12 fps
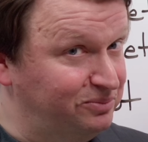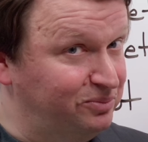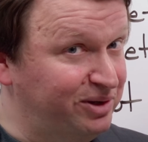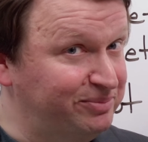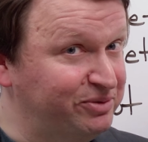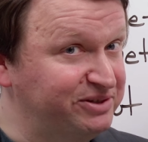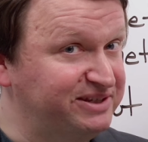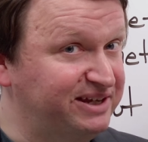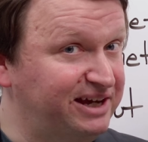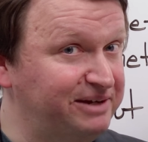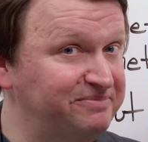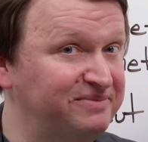One more
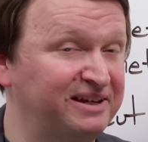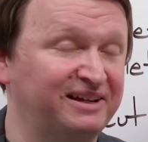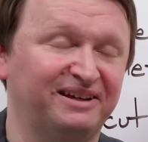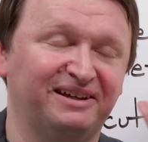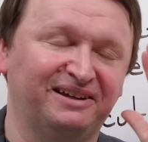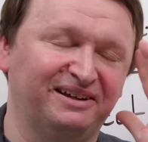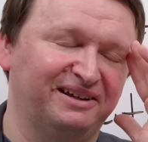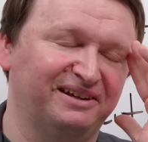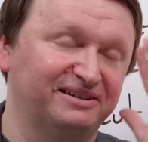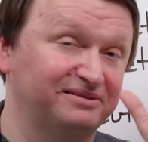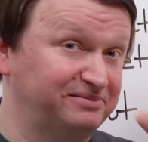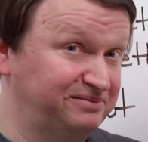time.
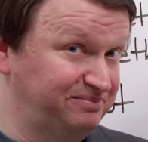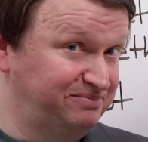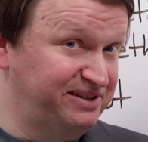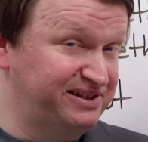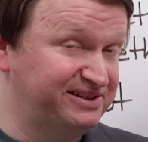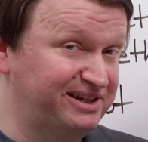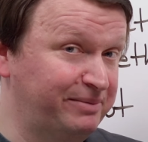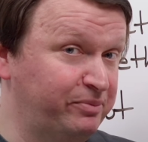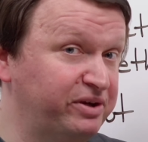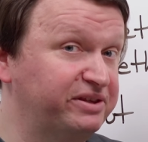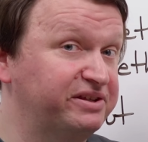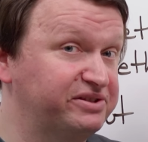This time
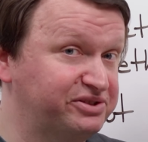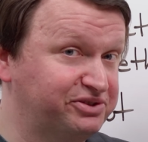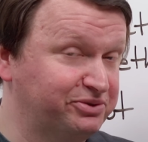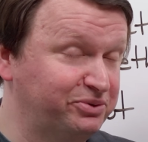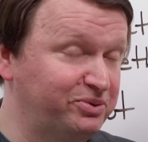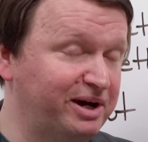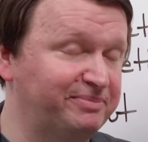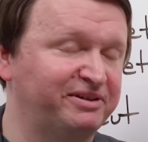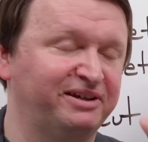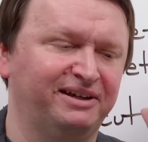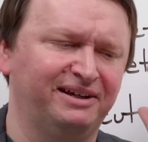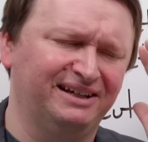with screw up.
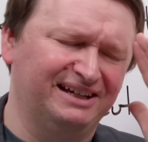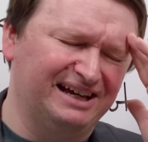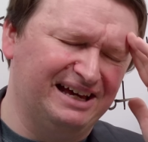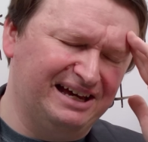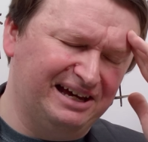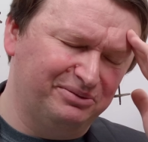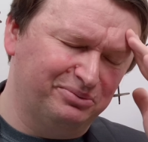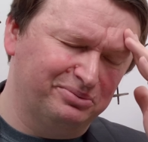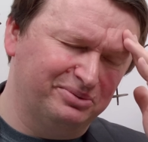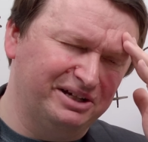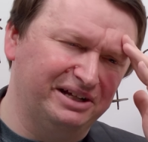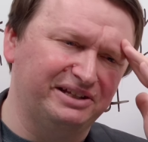I
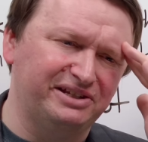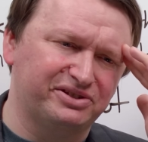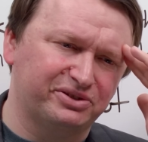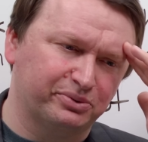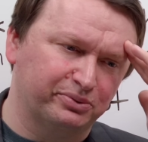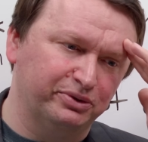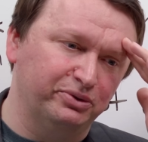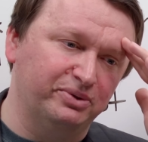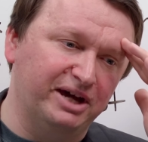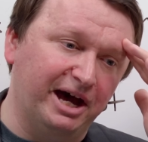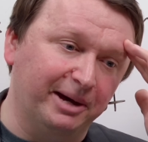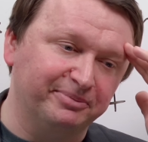really
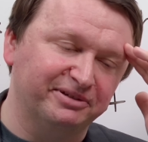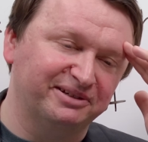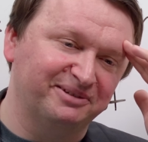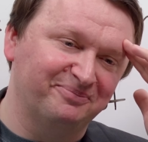screwed up.